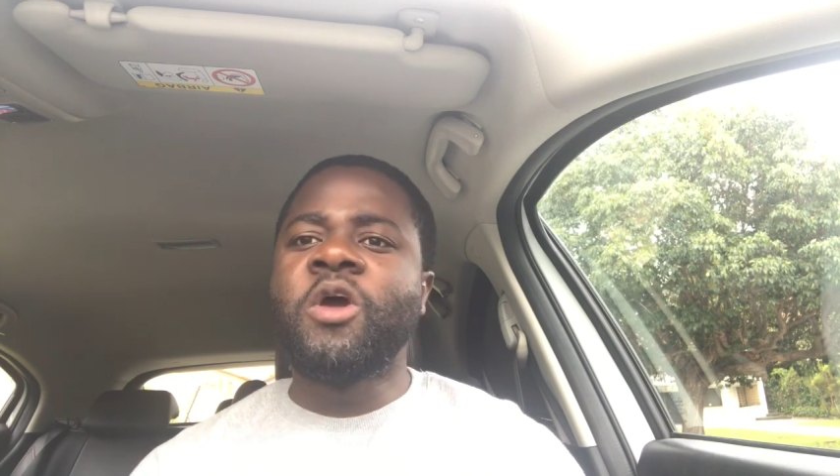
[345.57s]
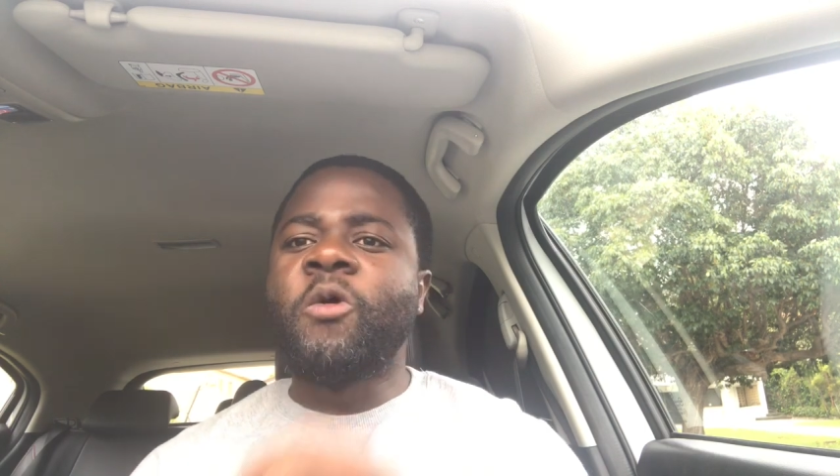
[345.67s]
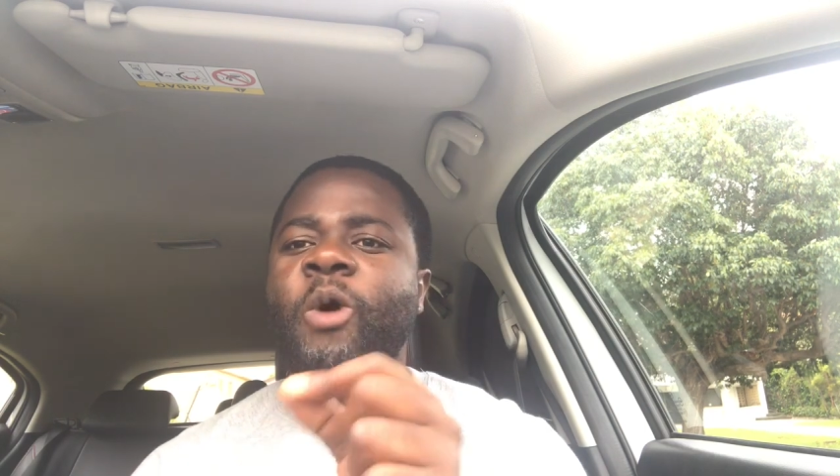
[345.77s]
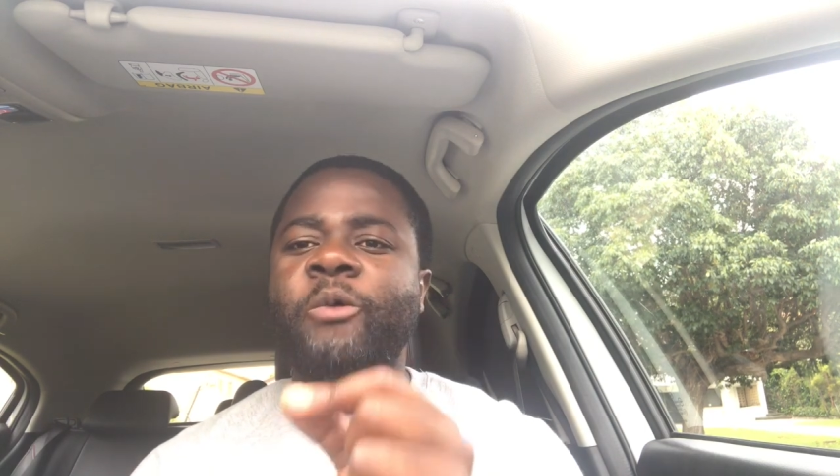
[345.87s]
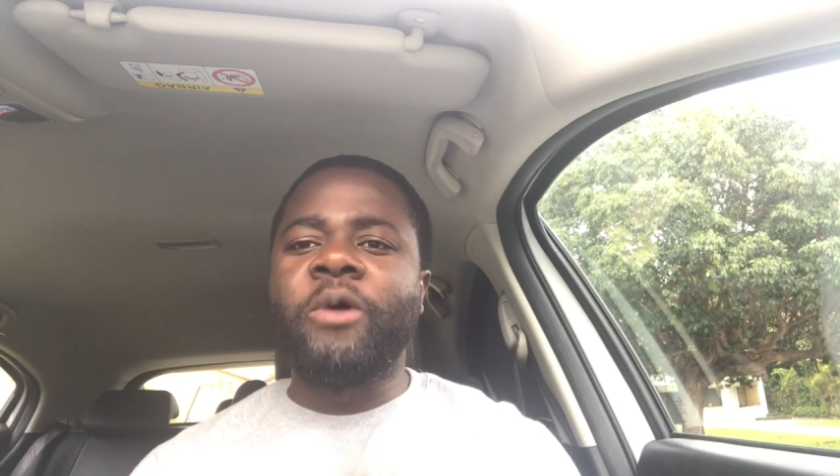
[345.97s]

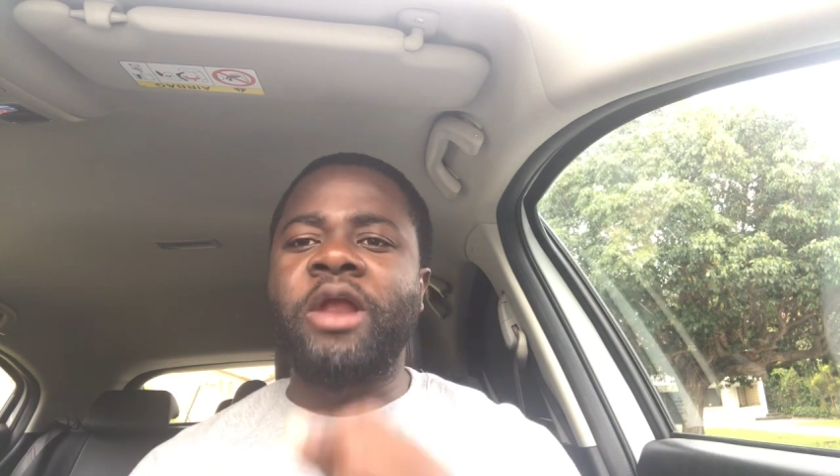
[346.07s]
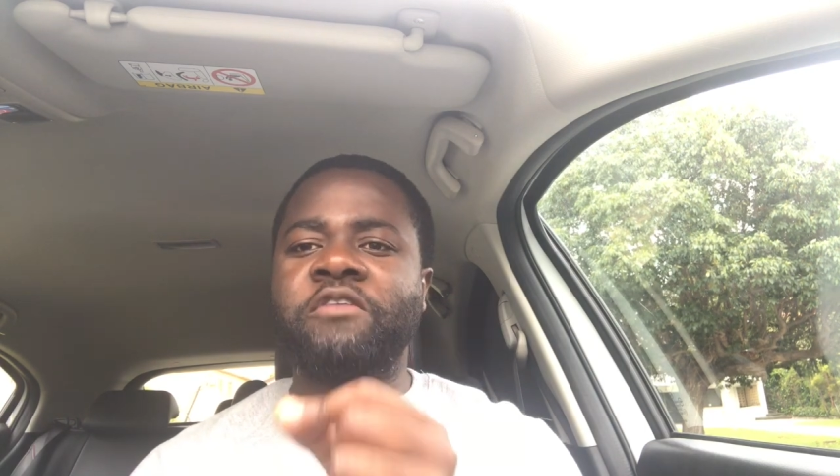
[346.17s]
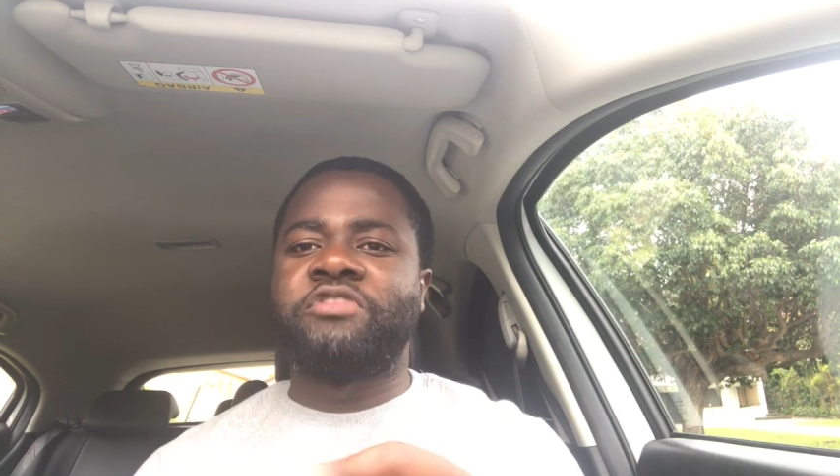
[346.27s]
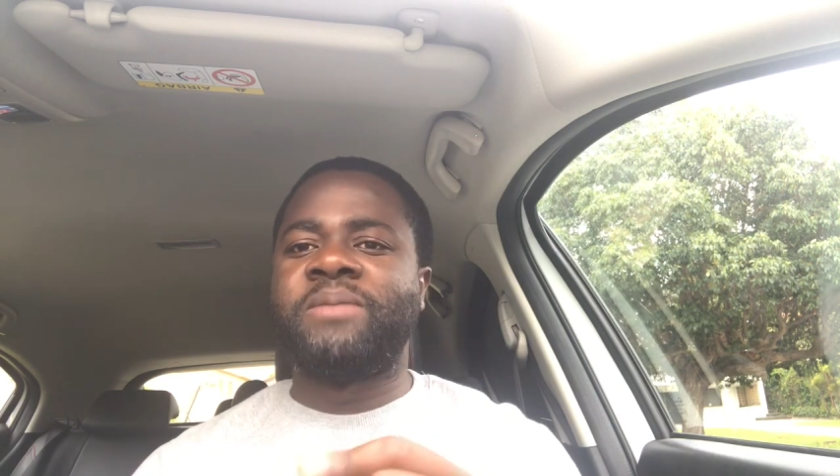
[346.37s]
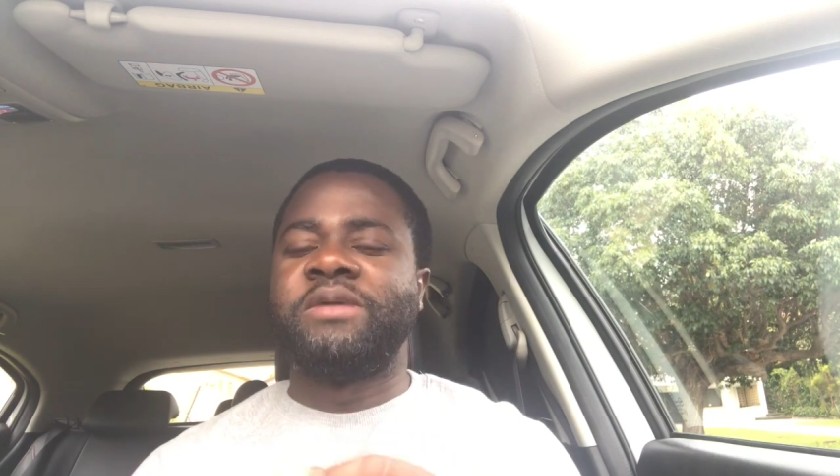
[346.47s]
One
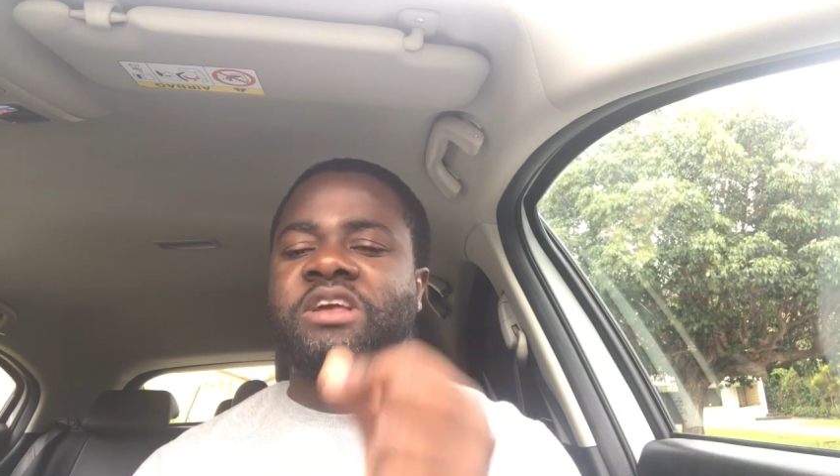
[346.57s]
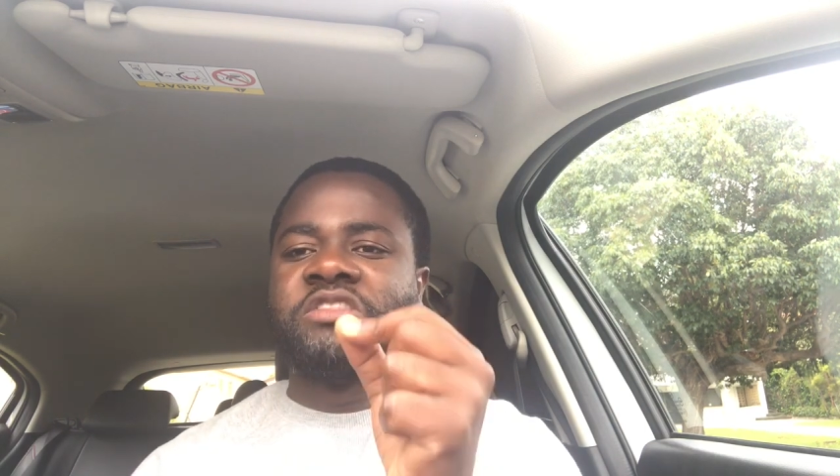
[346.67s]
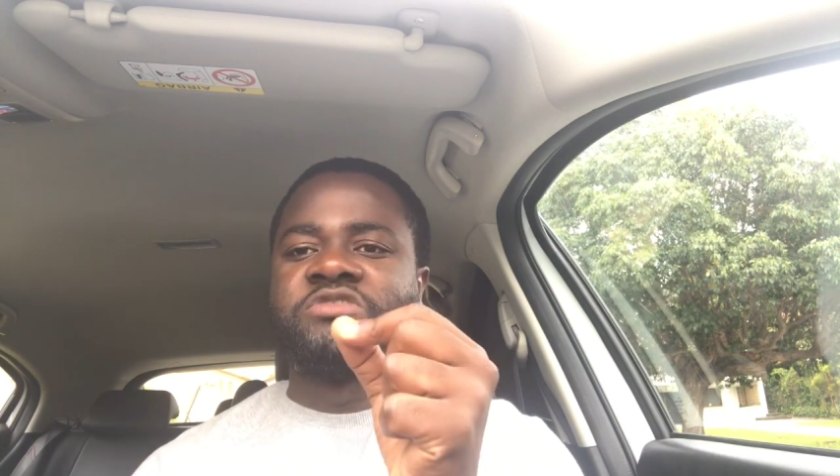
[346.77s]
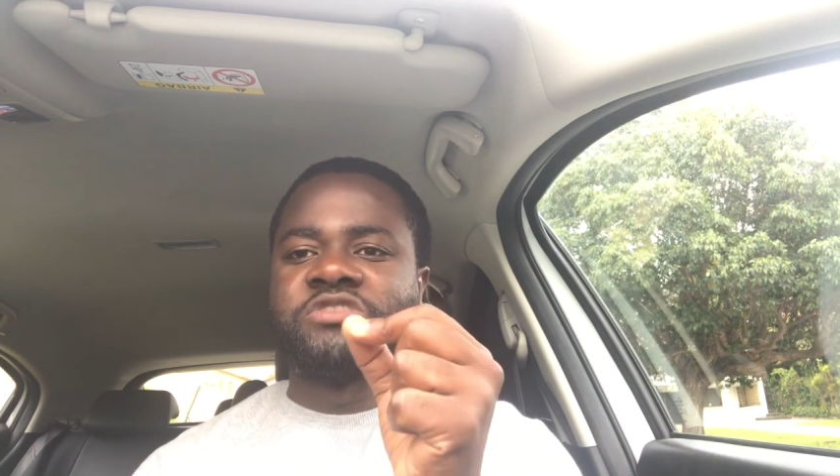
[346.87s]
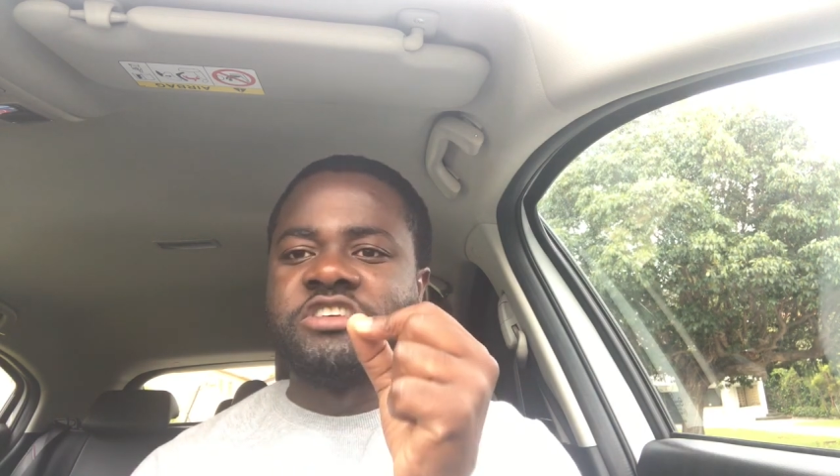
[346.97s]
of them
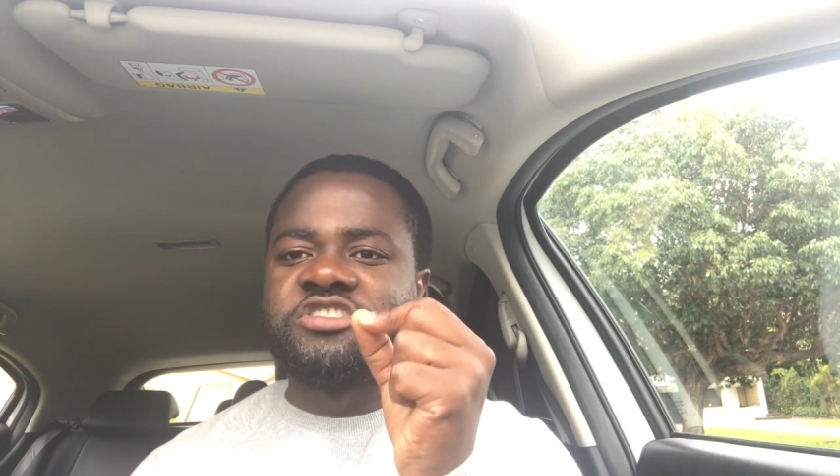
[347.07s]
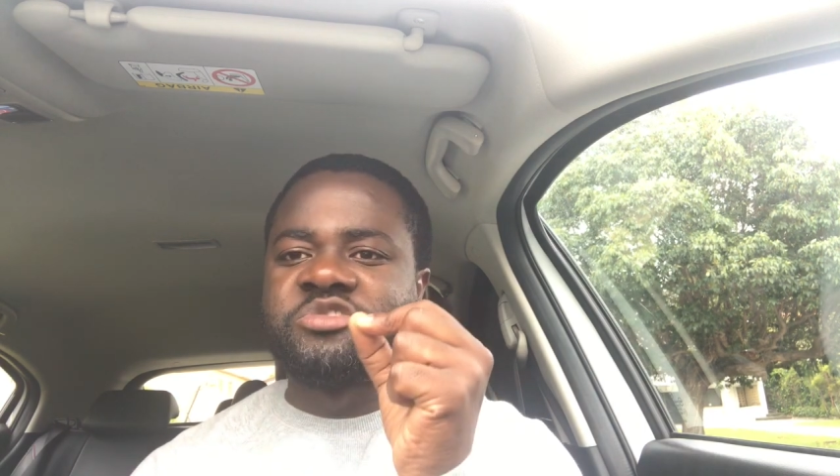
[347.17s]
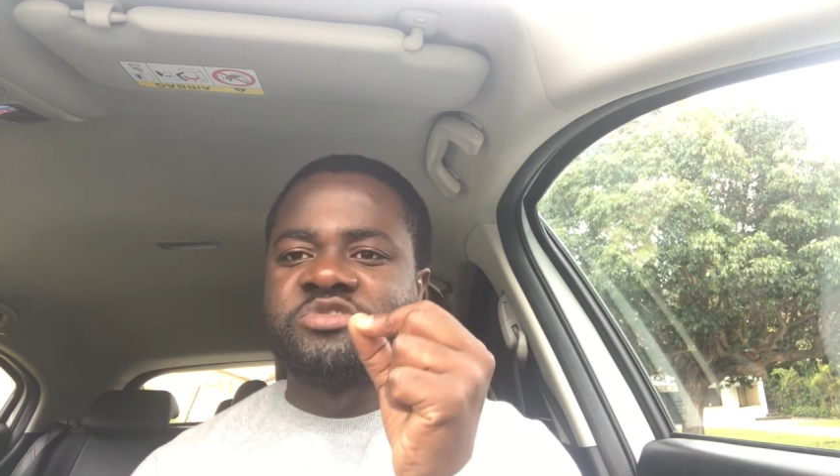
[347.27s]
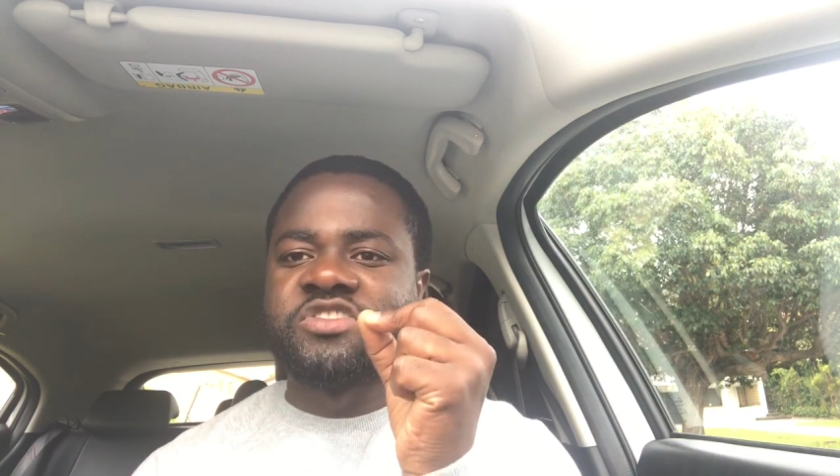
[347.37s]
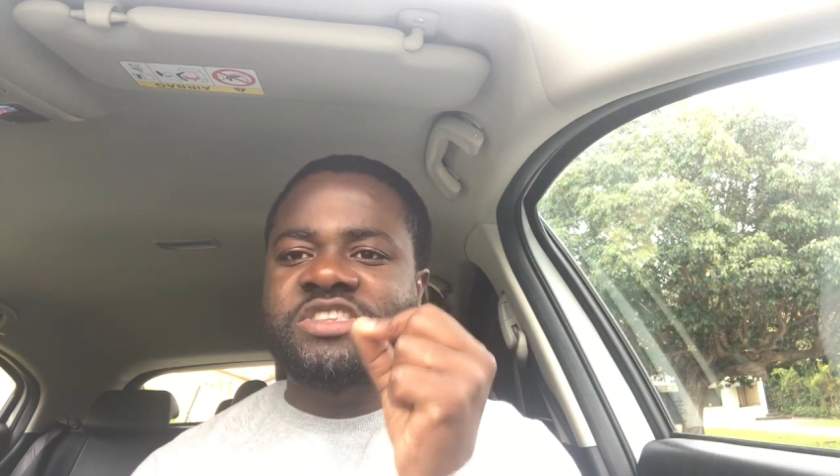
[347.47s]
is
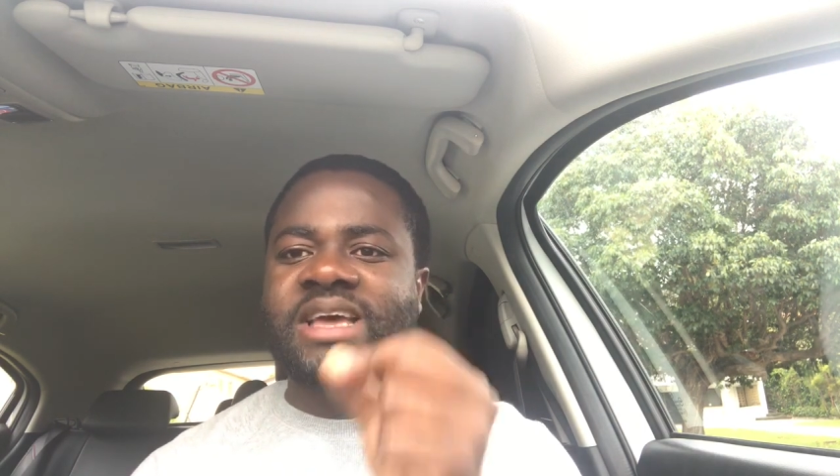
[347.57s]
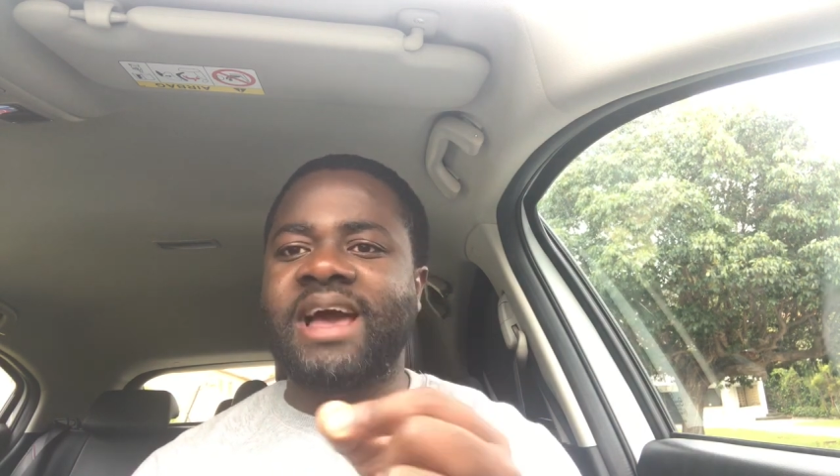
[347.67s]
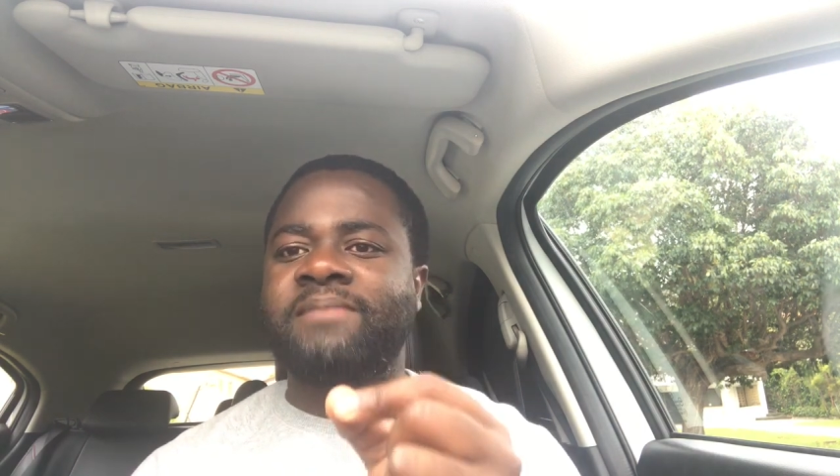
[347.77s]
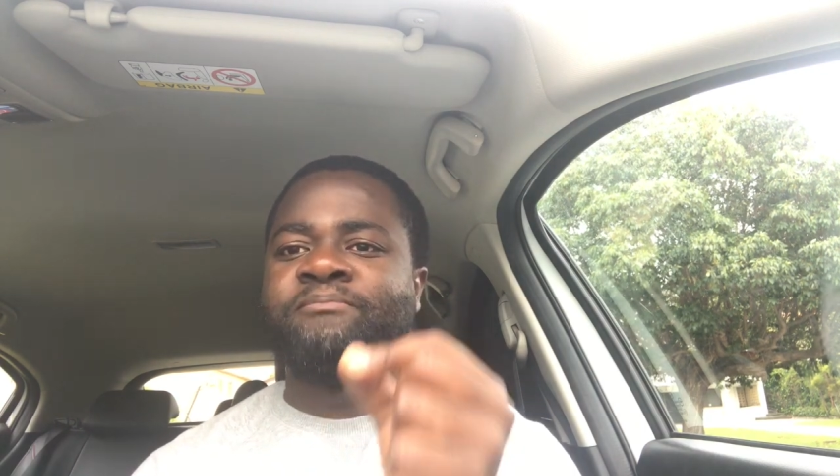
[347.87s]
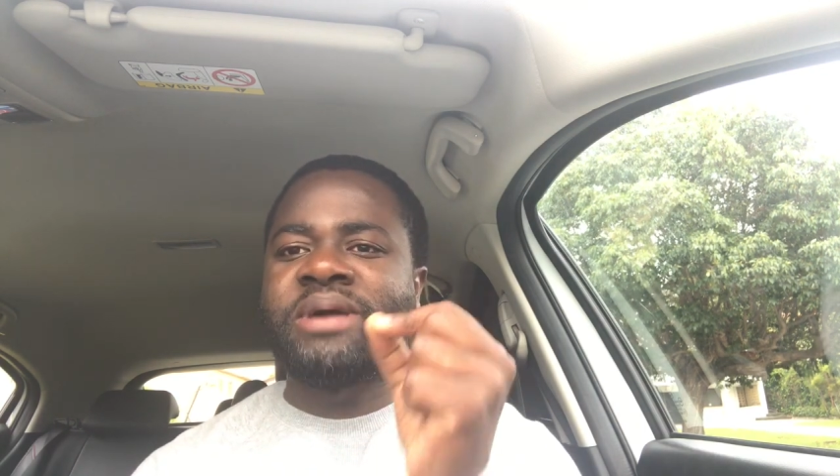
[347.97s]
to start